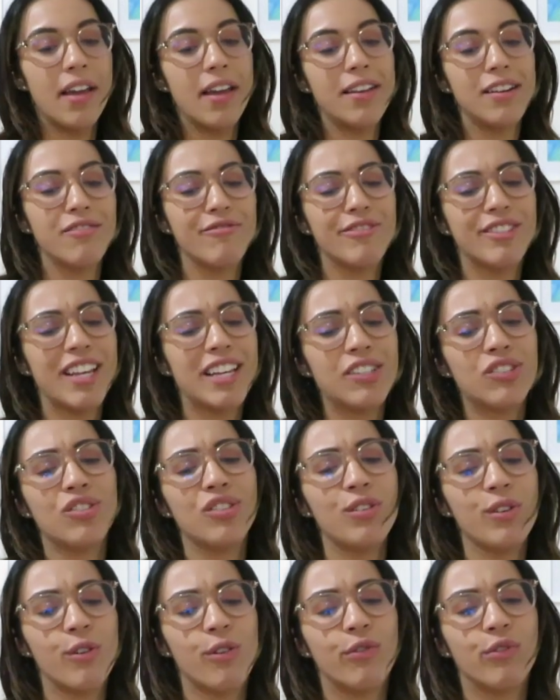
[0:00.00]
And it was
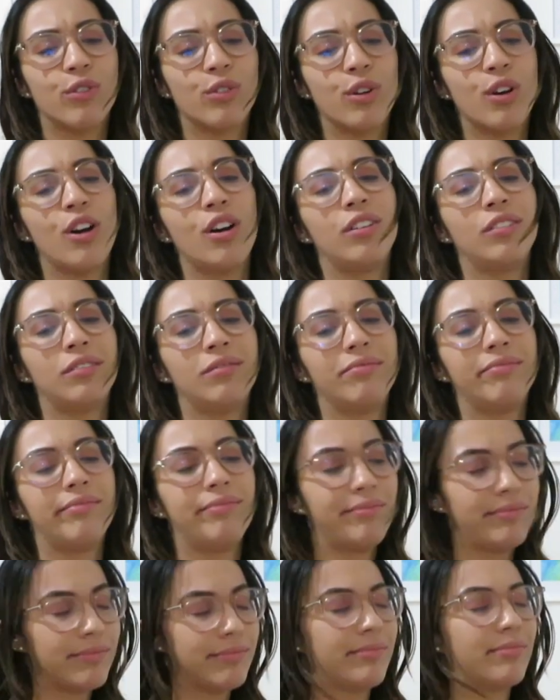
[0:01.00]
actually overall
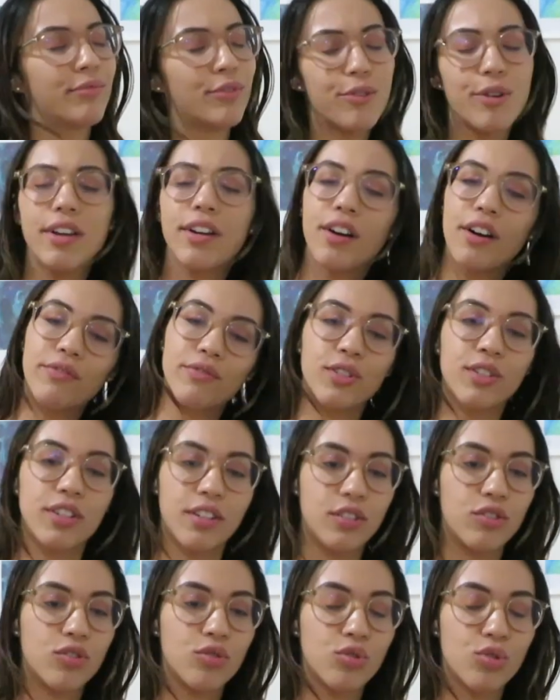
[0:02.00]
great
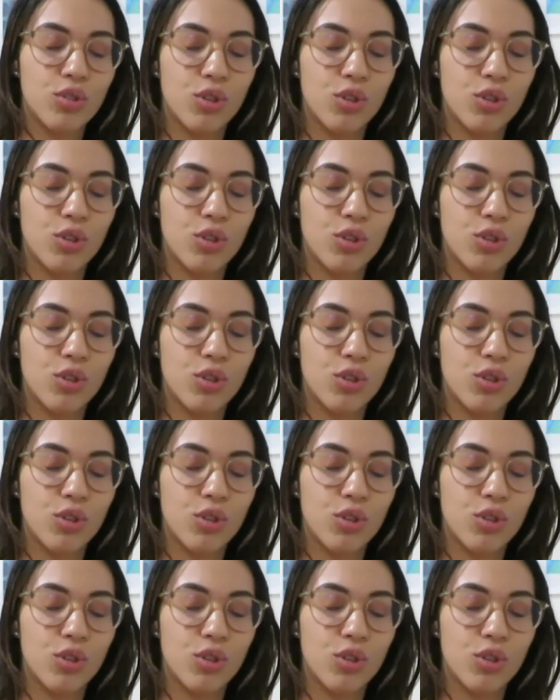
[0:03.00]
conversation.